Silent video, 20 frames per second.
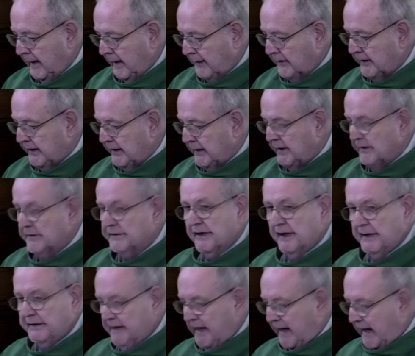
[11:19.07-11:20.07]
as it is
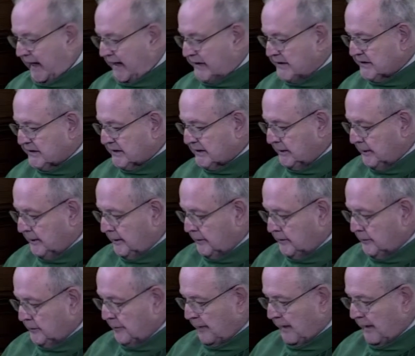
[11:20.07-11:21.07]
a task
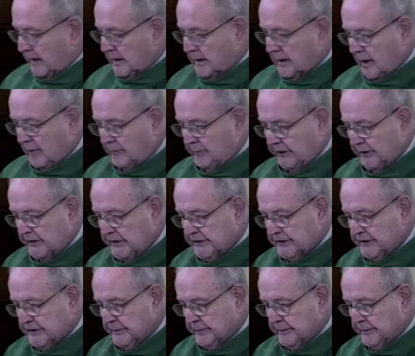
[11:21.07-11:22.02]
to be accomplished.